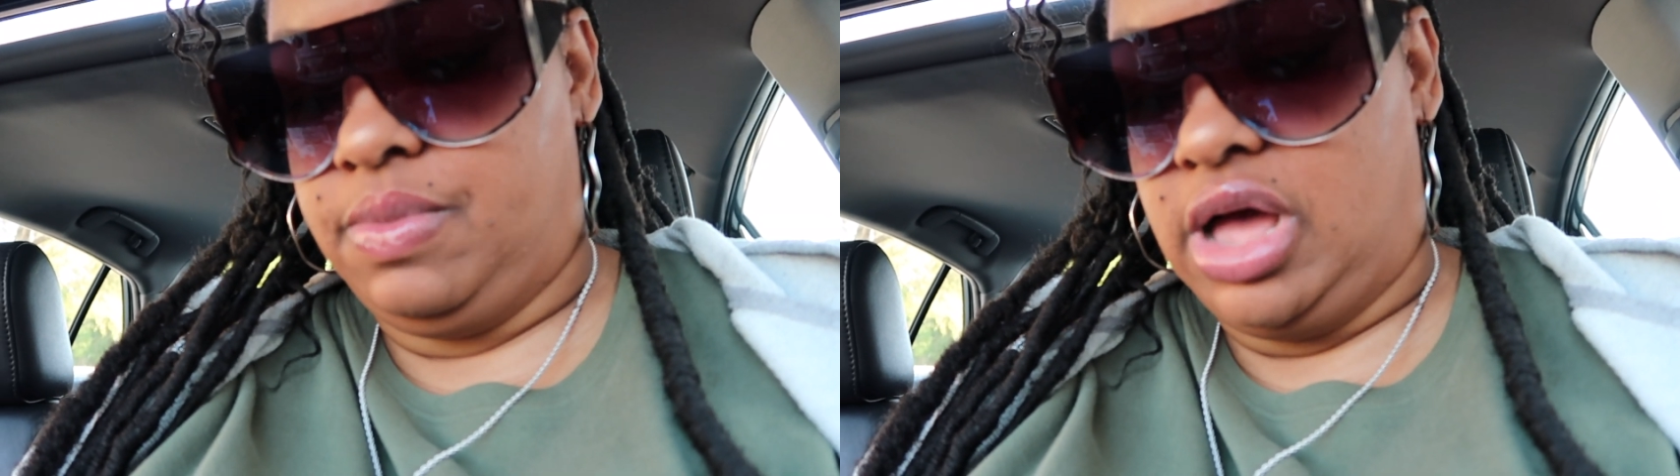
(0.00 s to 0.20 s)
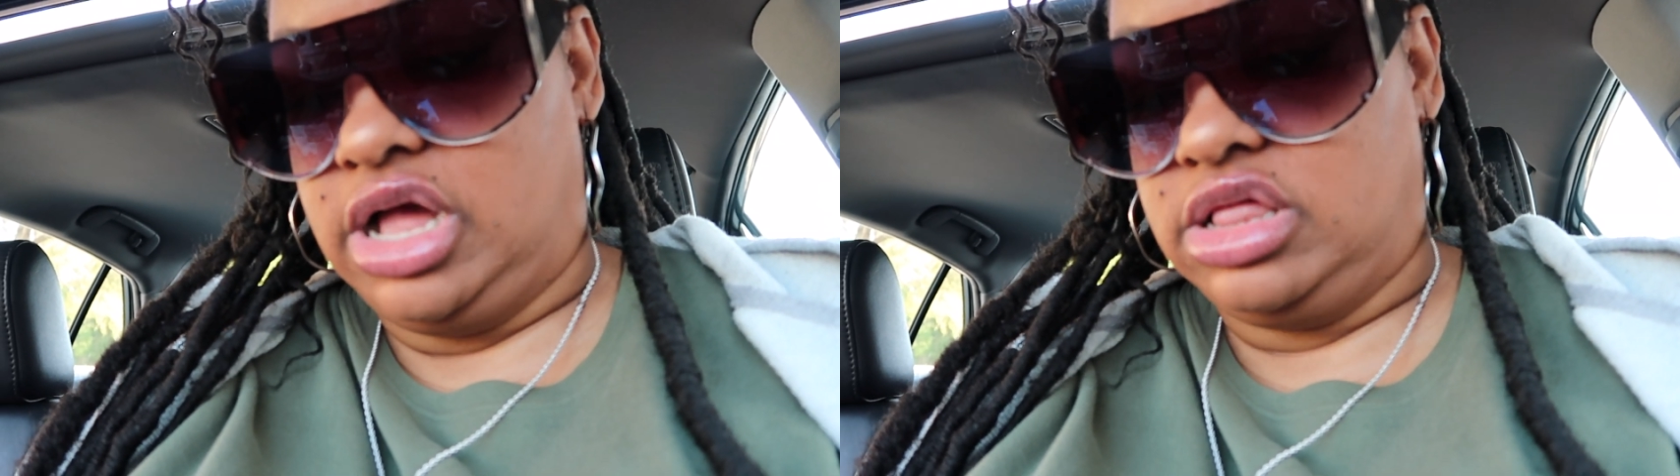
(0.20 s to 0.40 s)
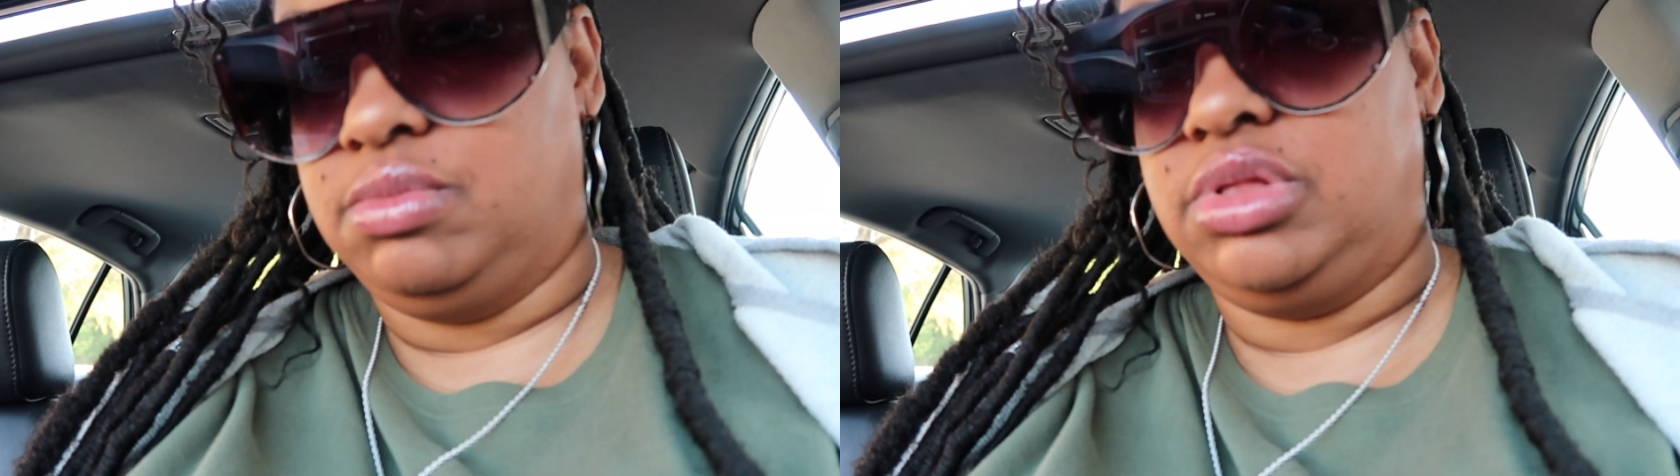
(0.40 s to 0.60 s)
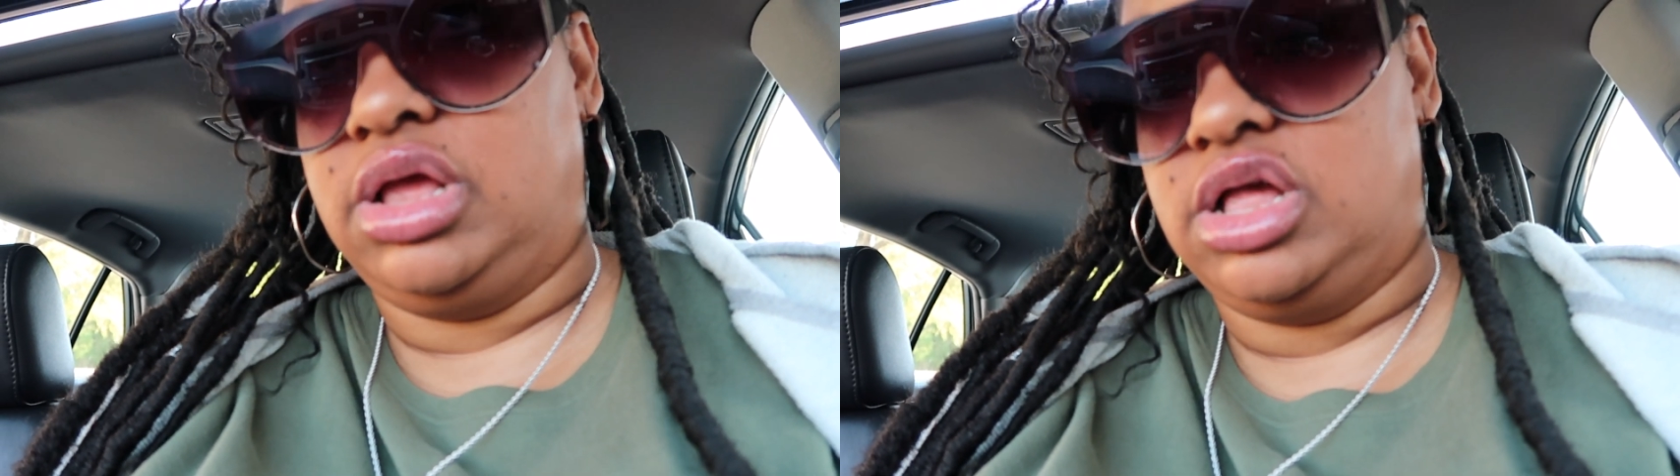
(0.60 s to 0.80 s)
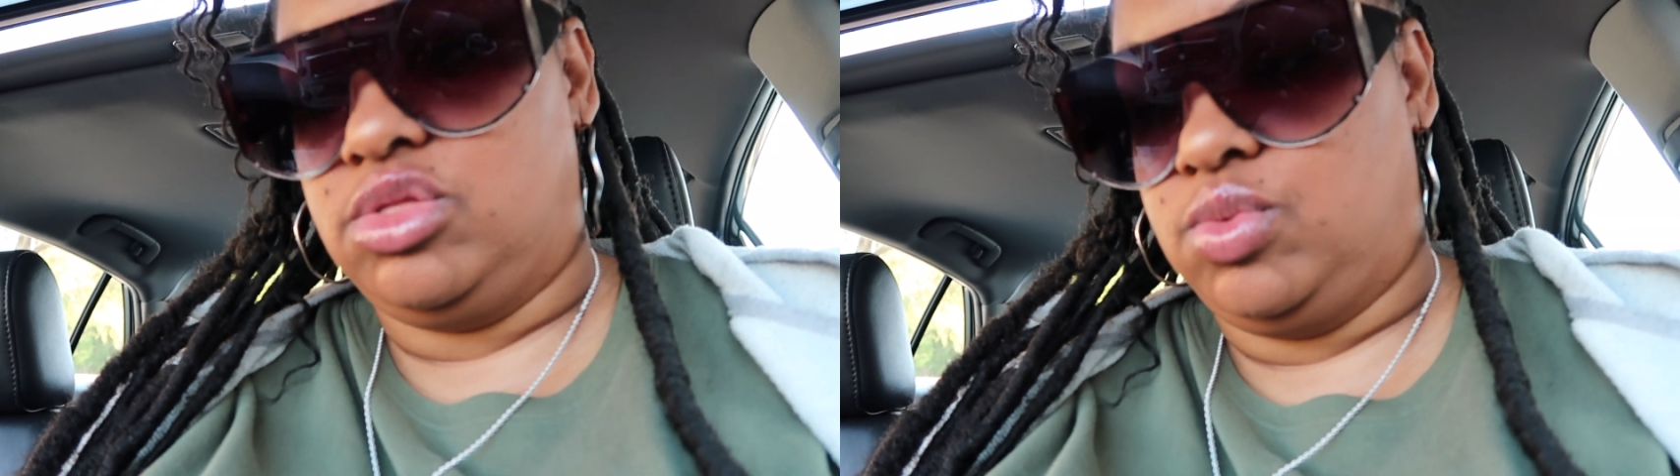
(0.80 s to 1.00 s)

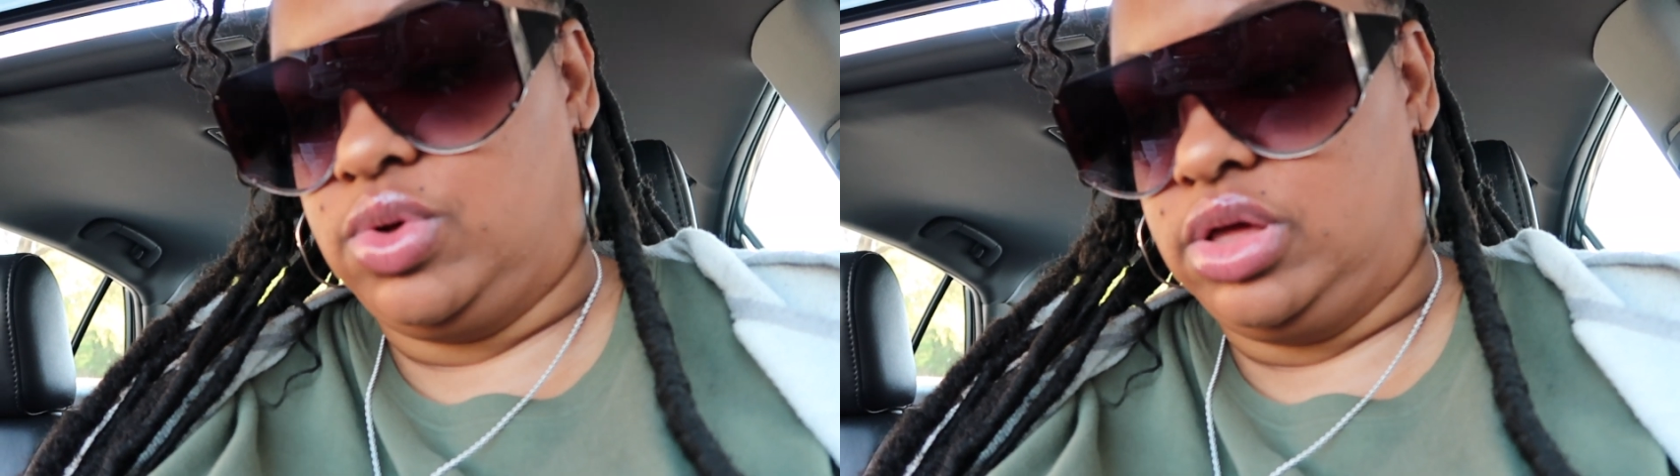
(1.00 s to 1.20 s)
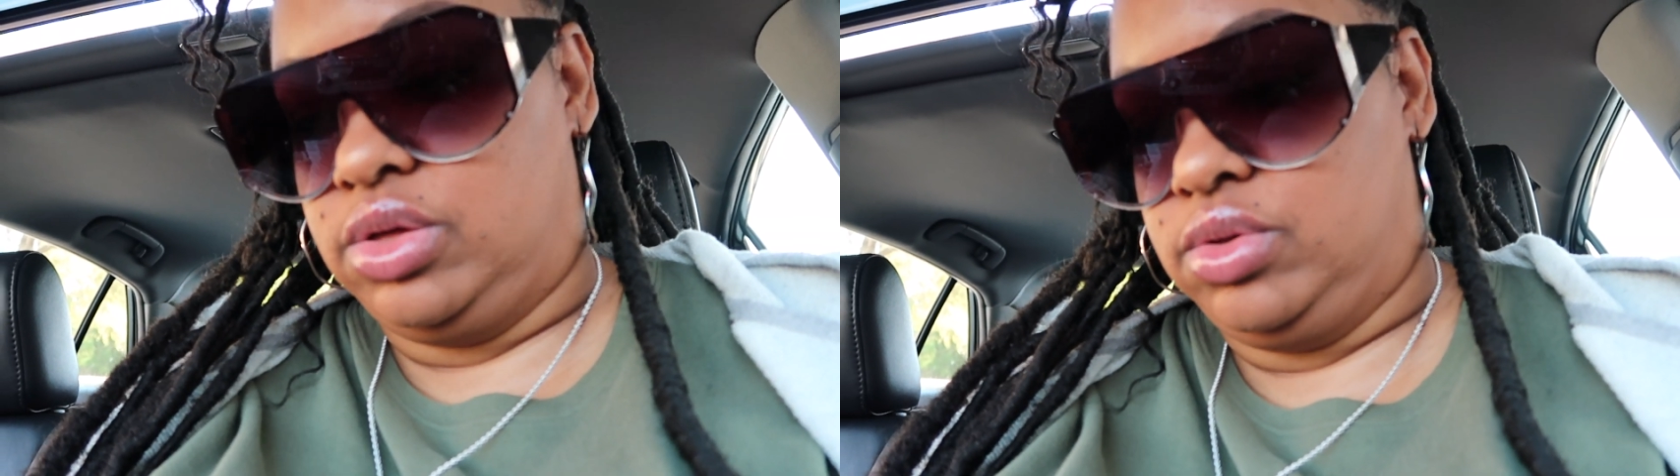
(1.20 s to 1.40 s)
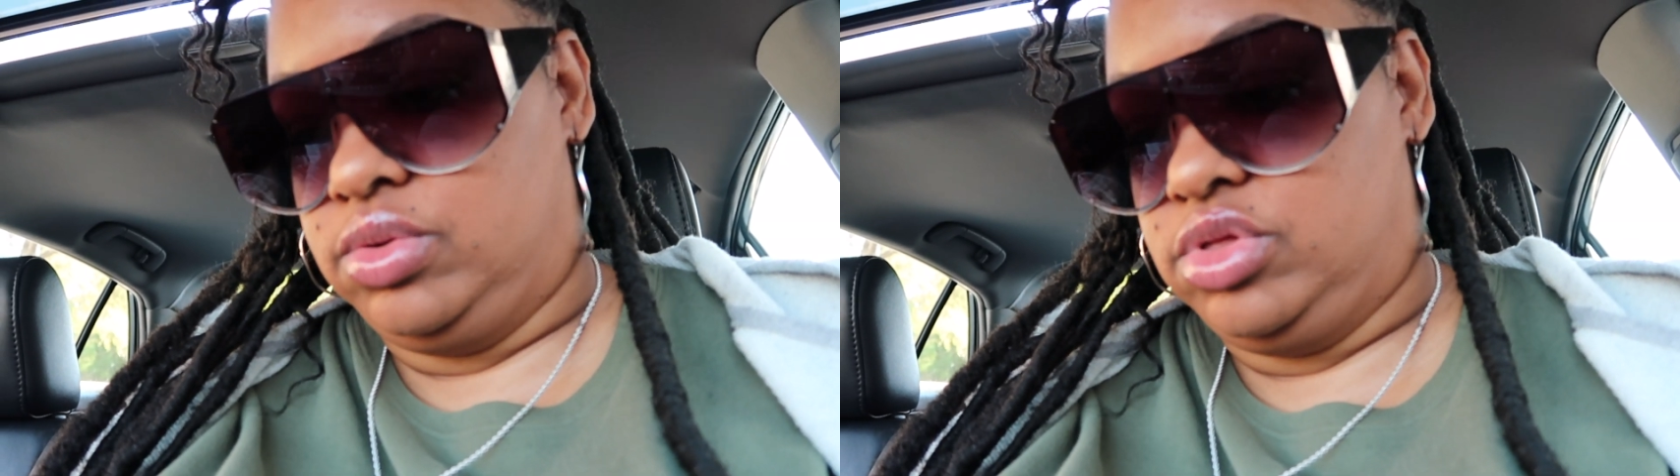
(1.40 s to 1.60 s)
possibly as well,